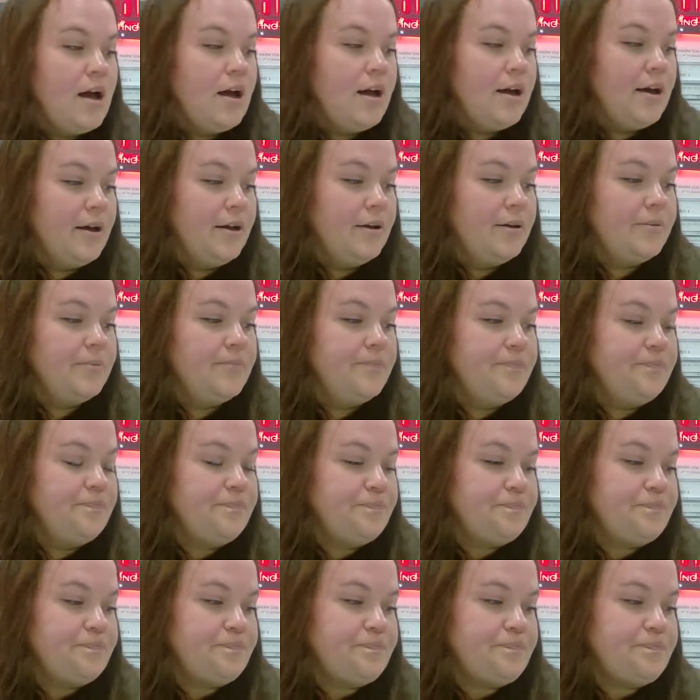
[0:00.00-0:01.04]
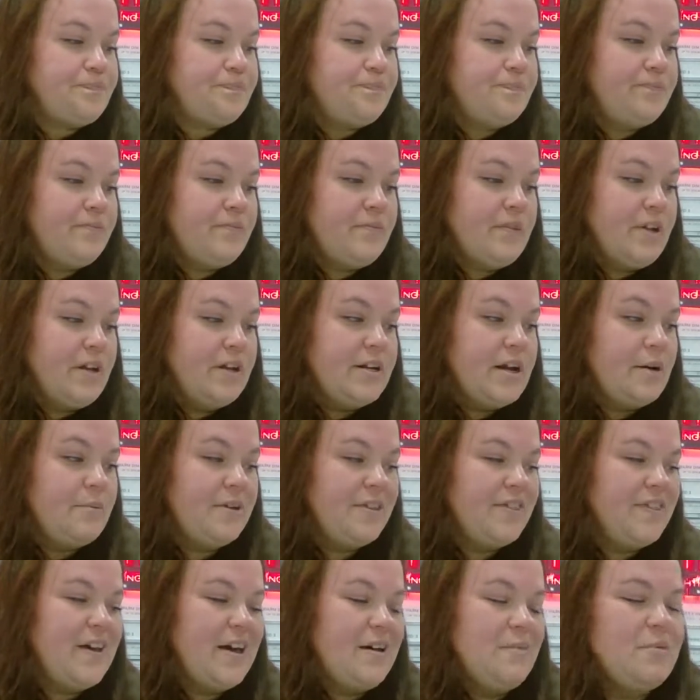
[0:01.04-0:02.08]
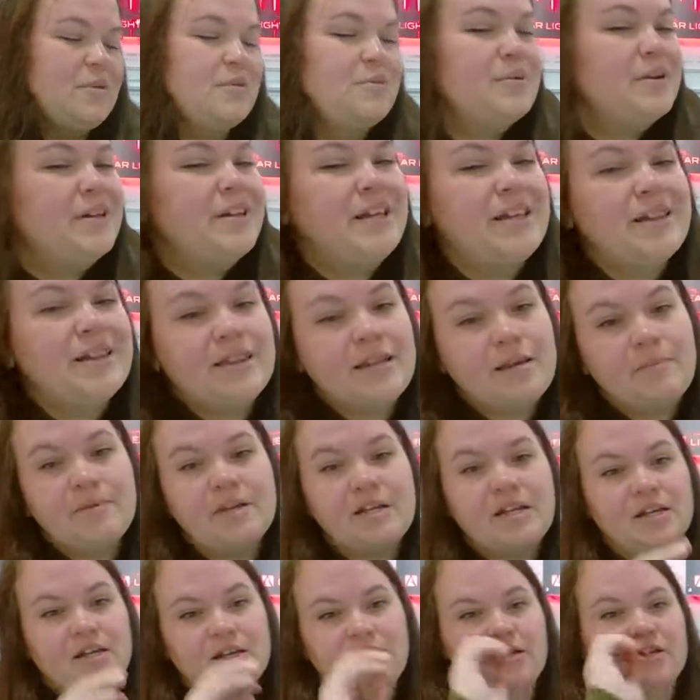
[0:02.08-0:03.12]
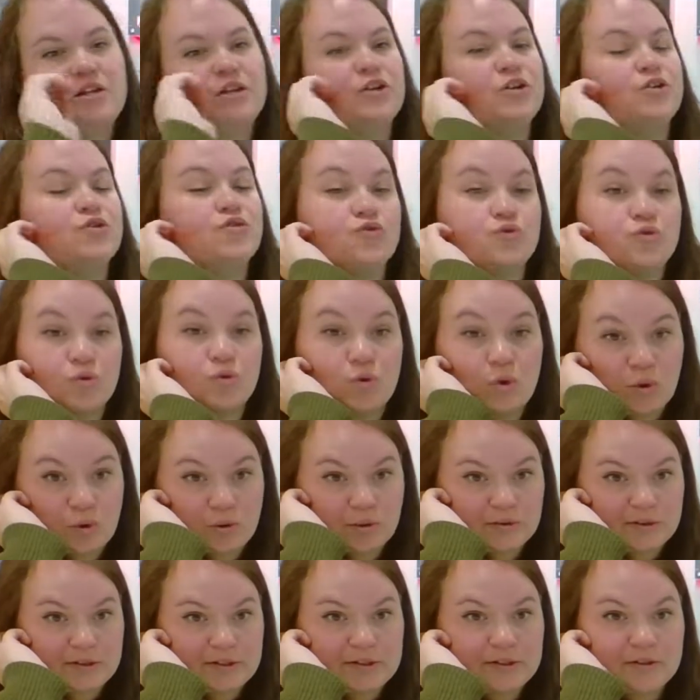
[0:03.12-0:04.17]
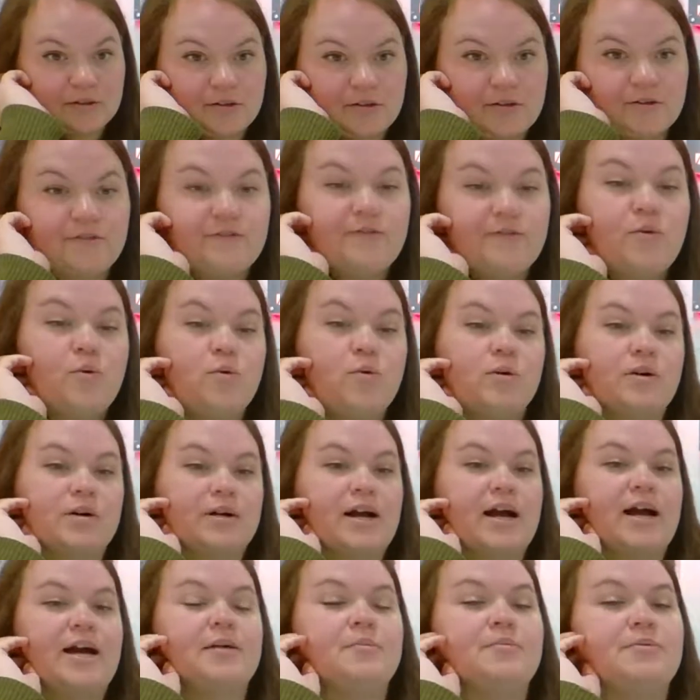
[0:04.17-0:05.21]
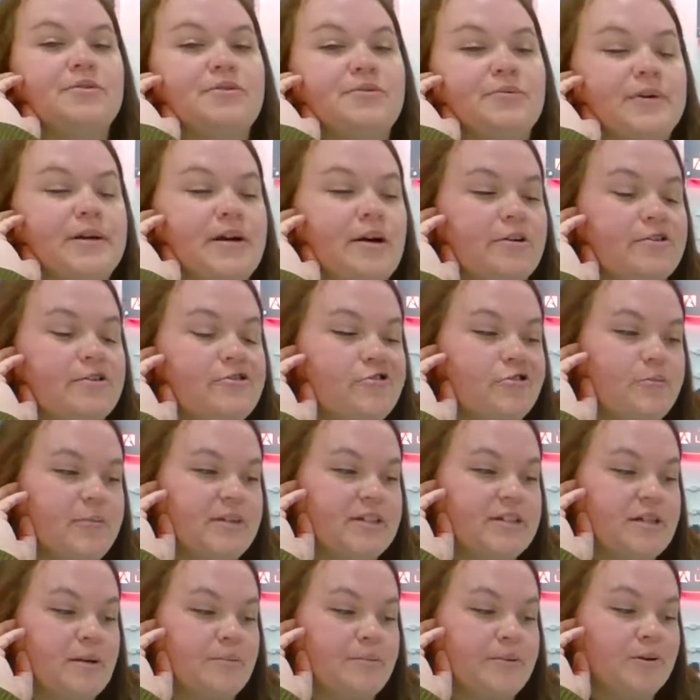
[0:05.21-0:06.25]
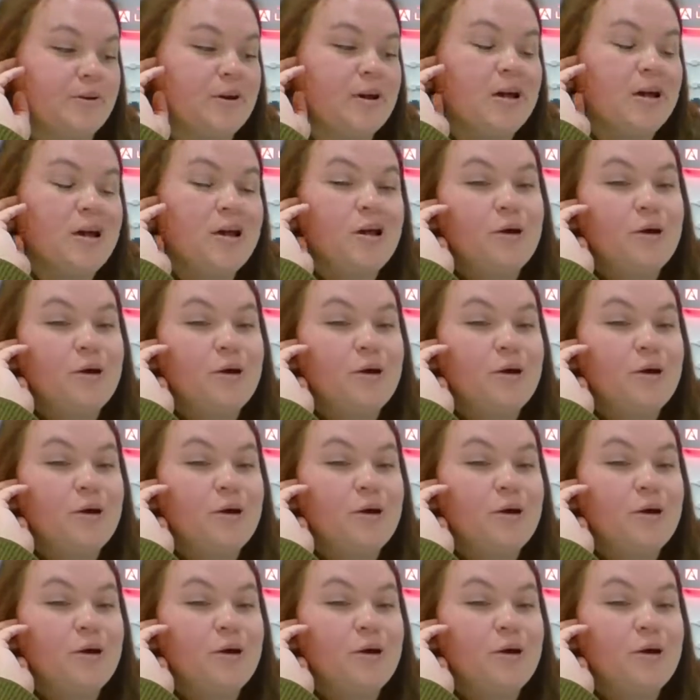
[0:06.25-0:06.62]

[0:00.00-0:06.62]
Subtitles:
Now with that, we're really limited in controls for Hybrid 3 RGBW.